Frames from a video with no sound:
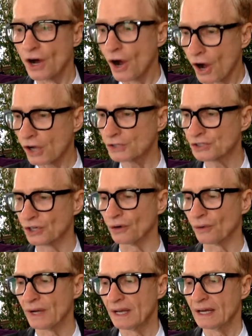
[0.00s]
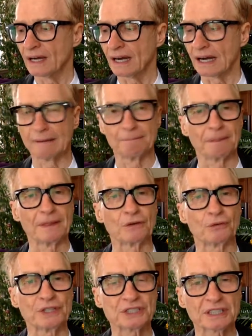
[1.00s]
Also,
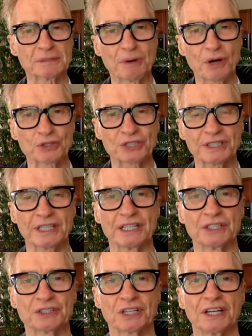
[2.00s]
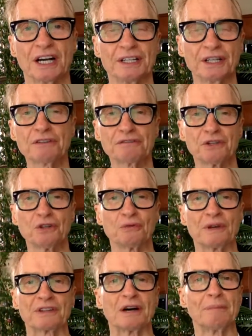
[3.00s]
recently posted is an interview
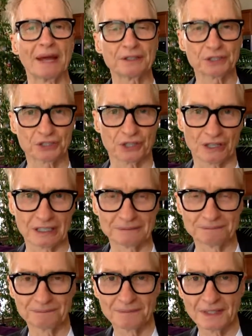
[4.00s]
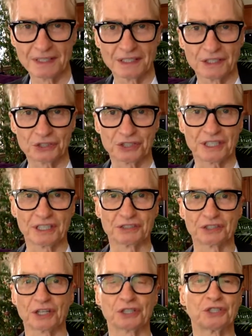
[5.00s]
with Amanda Shaw. She is
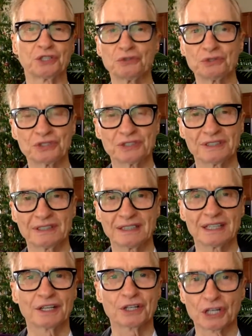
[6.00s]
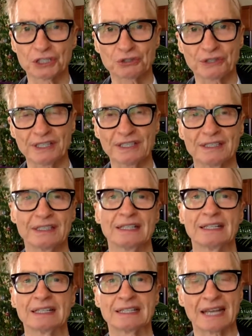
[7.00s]
a cute country
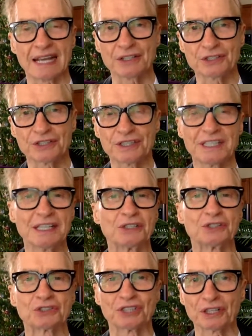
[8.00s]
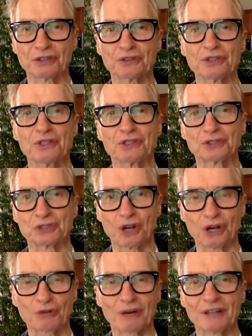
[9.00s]
Cajun singer,
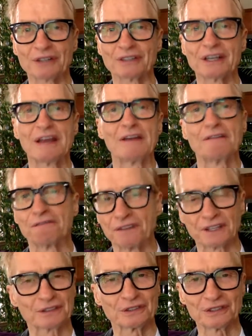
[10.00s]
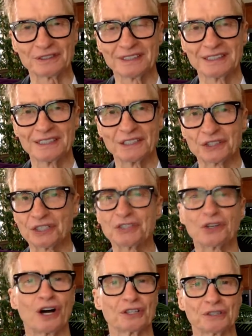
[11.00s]
songwriter, fiddler. She's
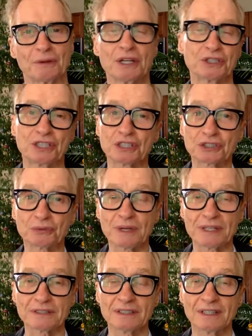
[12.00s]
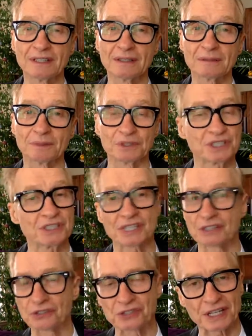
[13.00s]
awesome. She's sweet, but she's
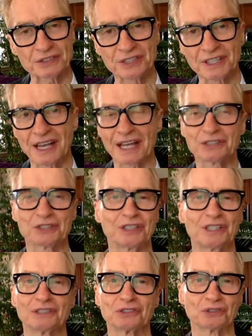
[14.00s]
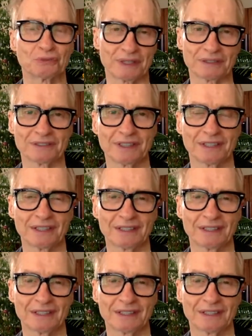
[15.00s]
as sexy as she is sweet.